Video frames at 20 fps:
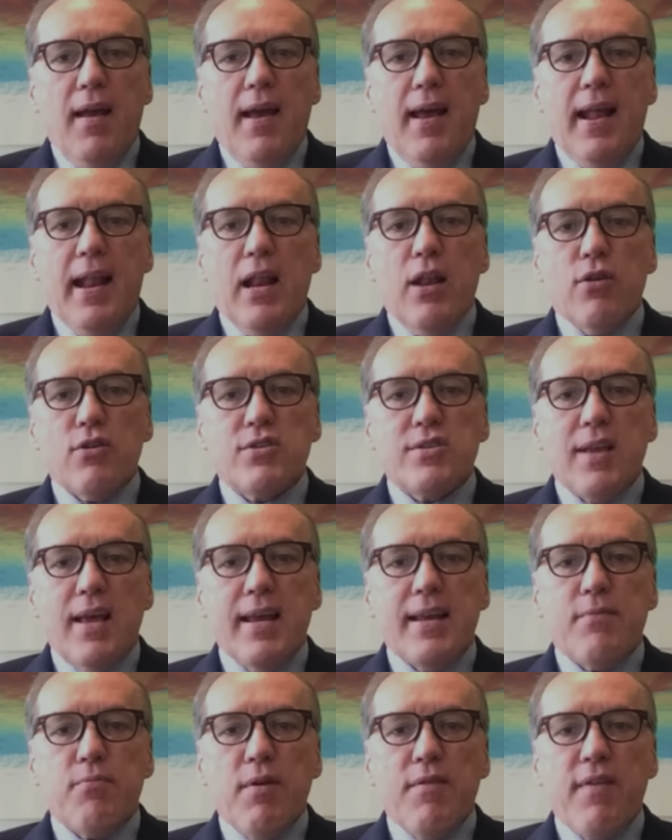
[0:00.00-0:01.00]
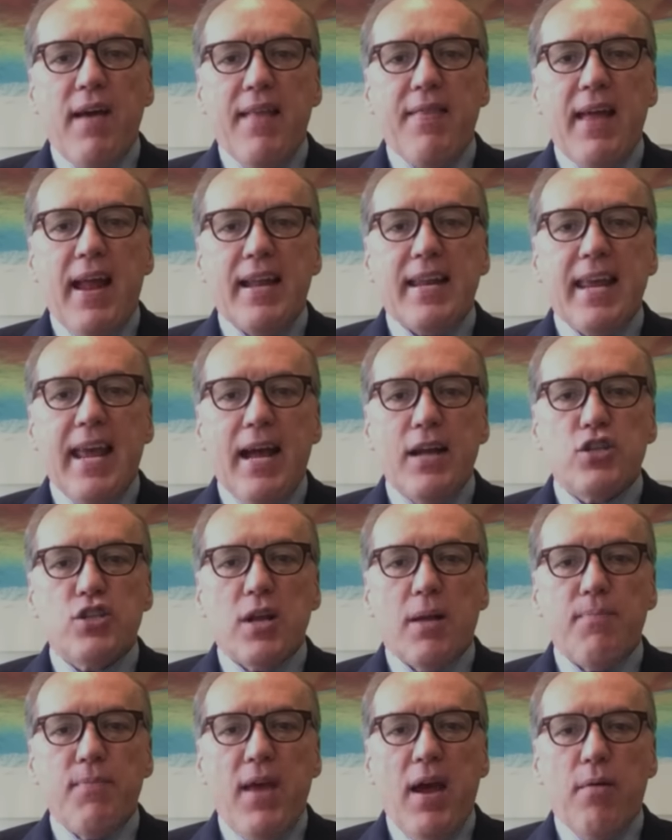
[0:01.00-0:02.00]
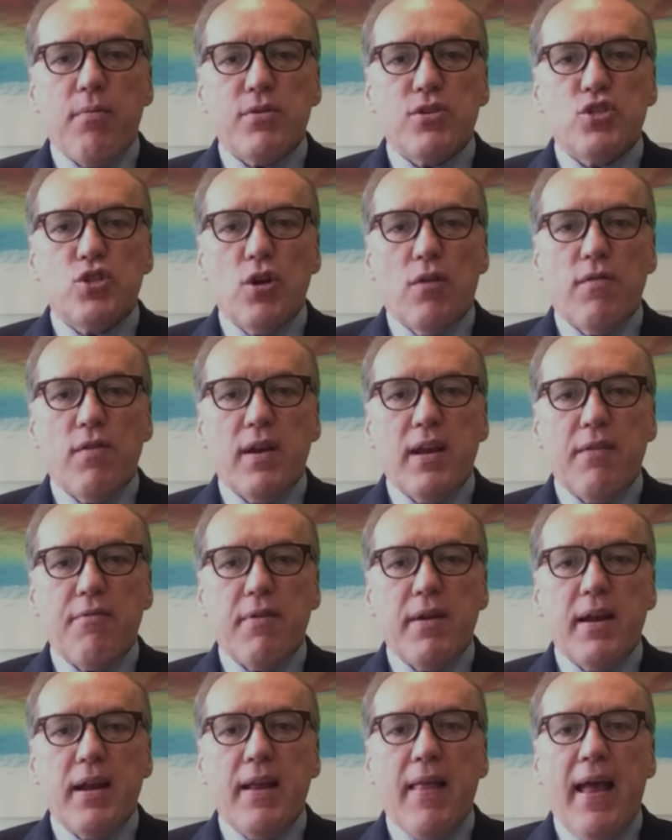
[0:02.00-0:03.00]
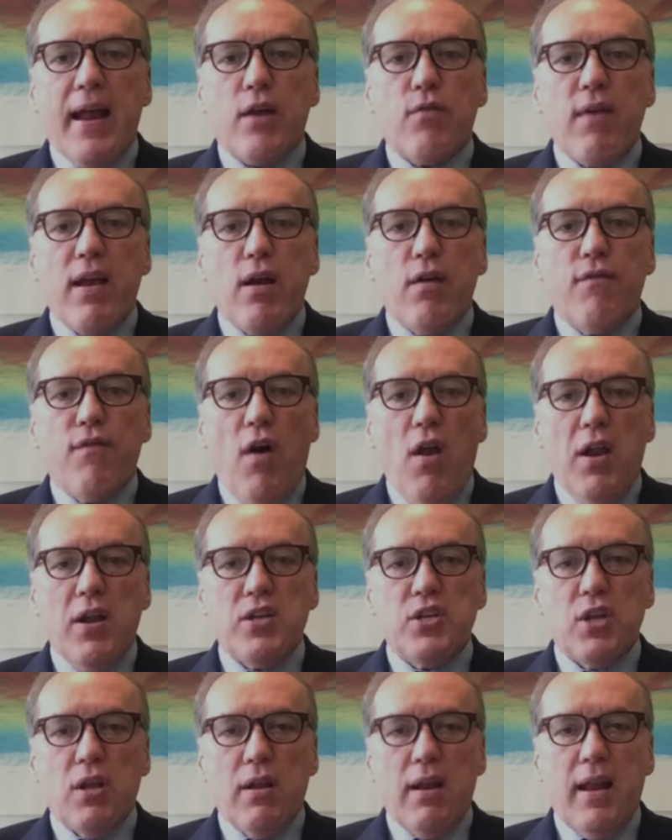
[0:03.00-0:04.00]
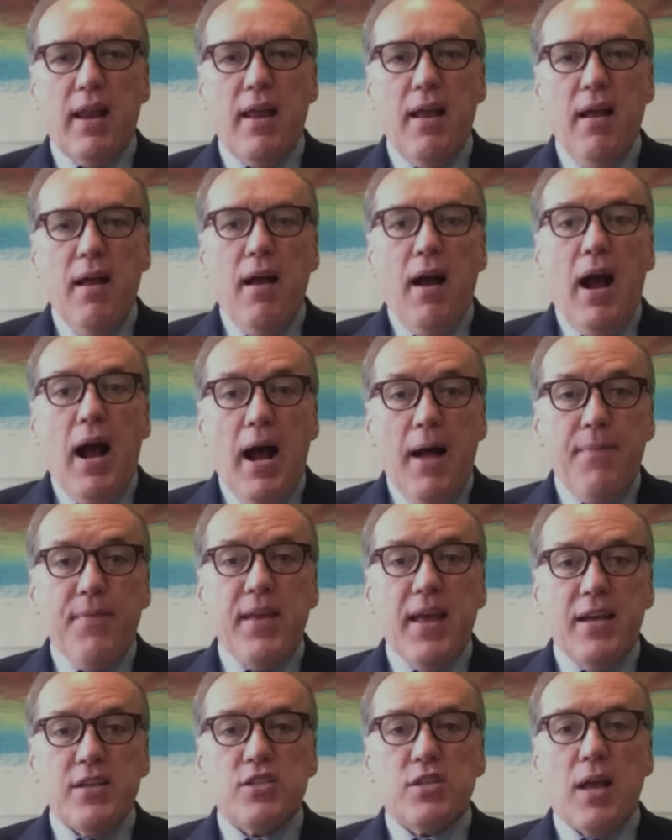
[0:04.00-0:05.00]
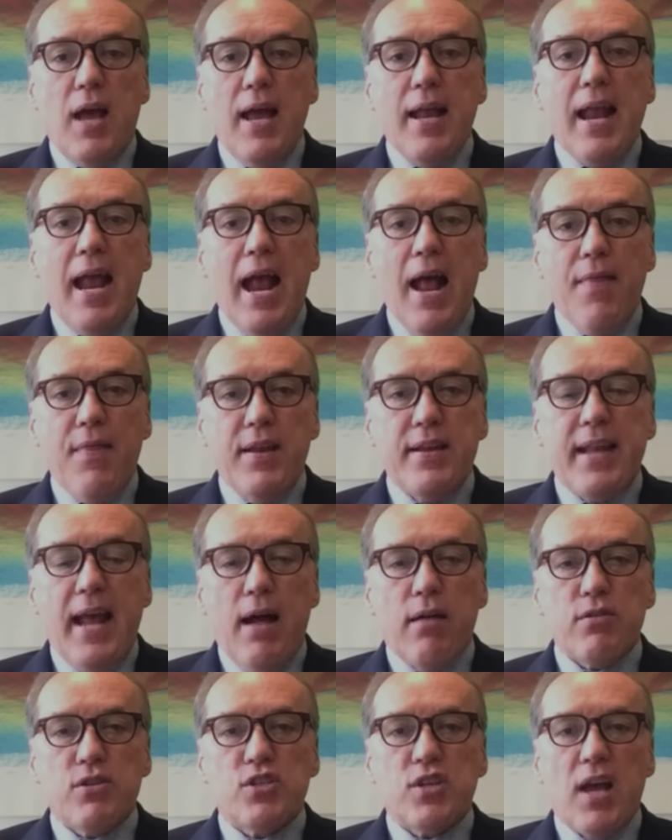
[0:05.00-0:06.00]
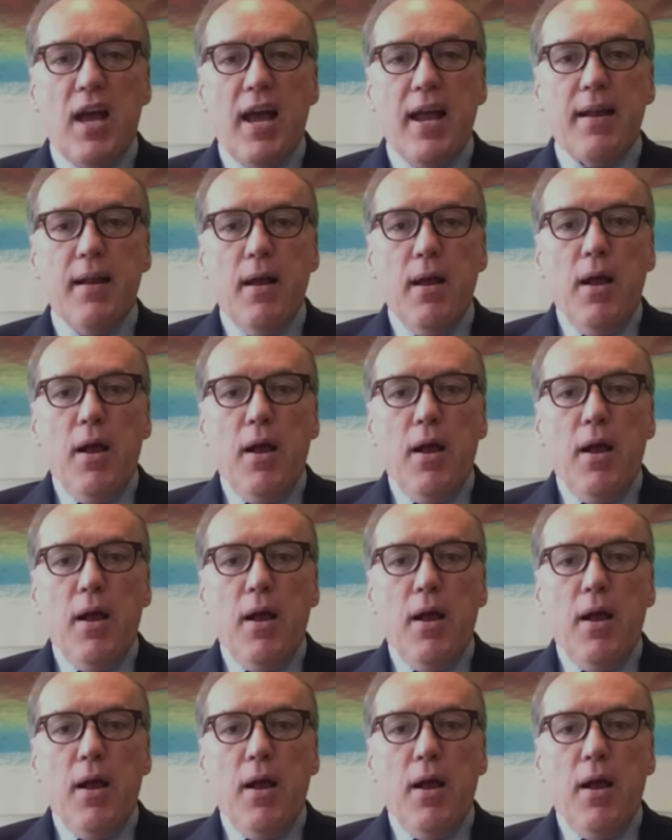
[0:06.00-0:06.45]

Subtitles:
And it looks like we've had that catch up now with silver giving that greater volatility on the upside and the downside.